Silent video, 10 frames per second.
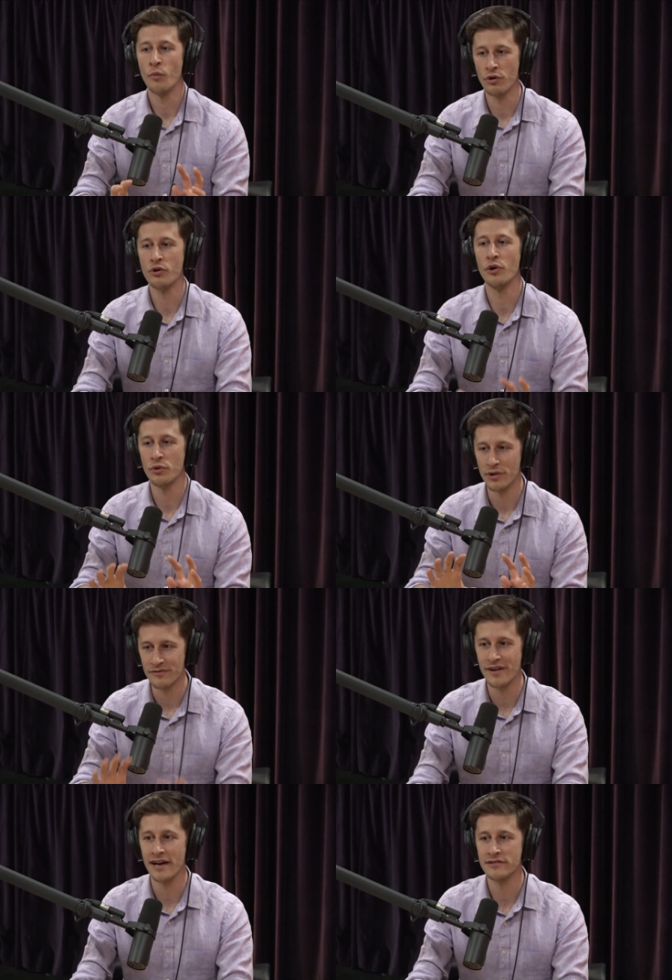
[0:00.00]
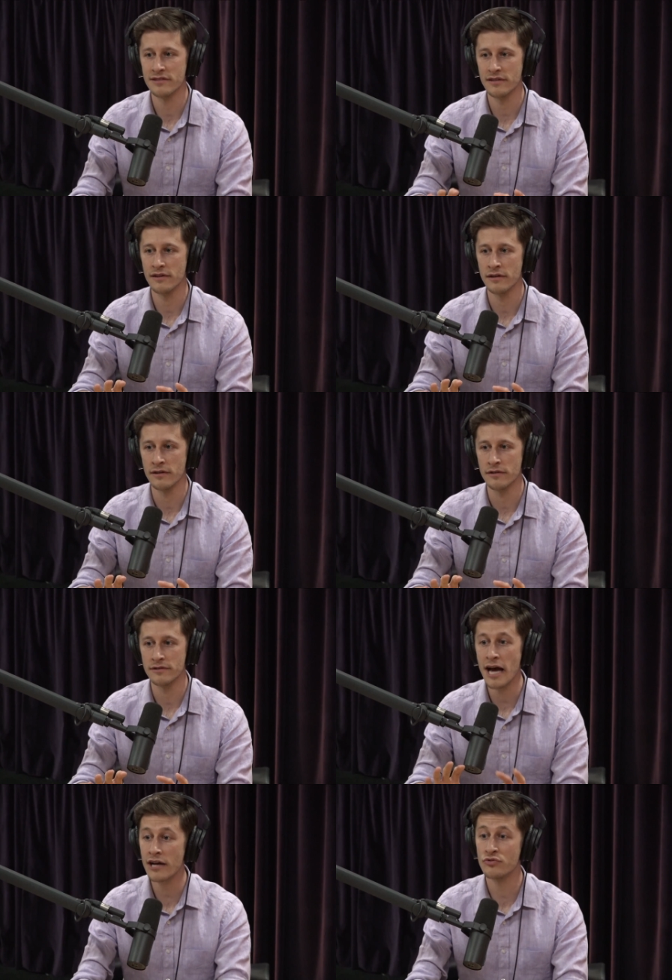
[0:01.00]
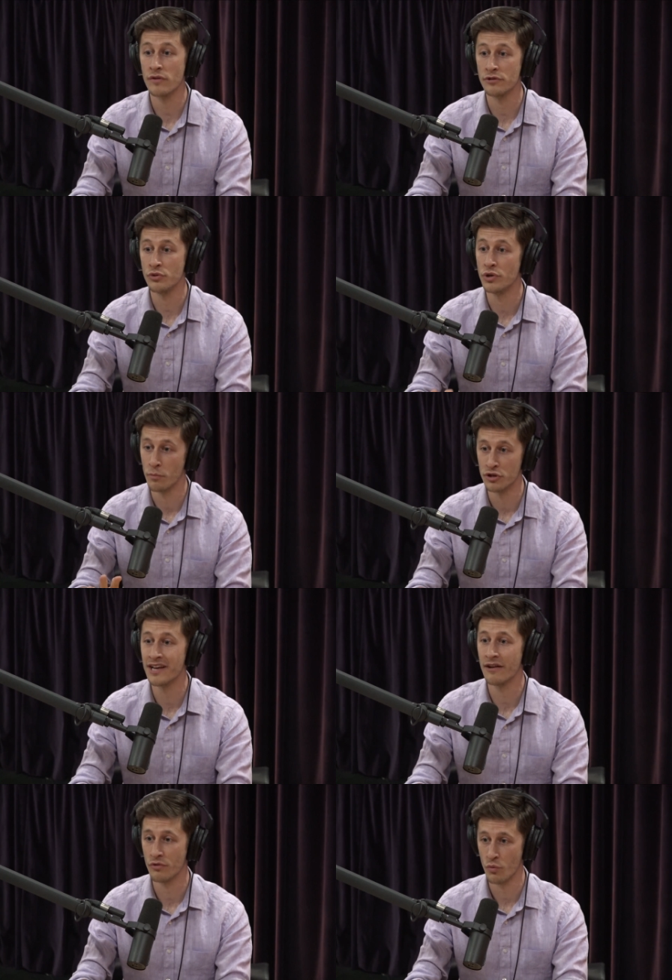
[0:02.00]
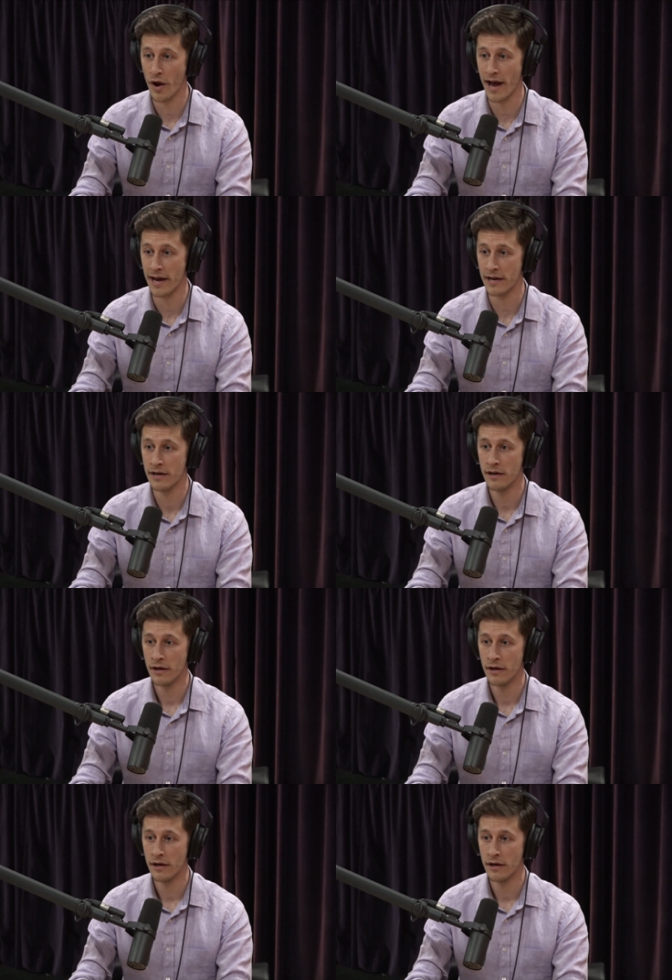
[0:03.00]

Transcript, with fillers: we're going to invest uh, tax revenue in a particular way